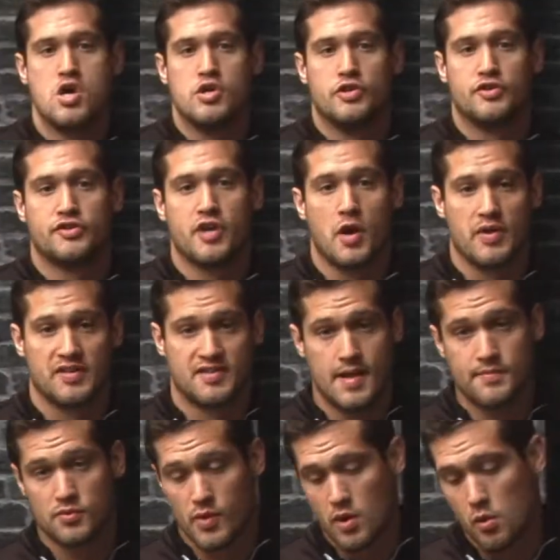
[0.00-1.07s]
So it
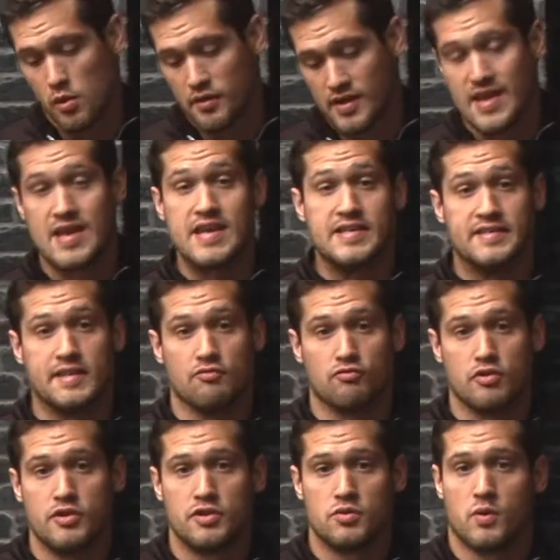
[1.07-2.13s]
seems we all want the easy route,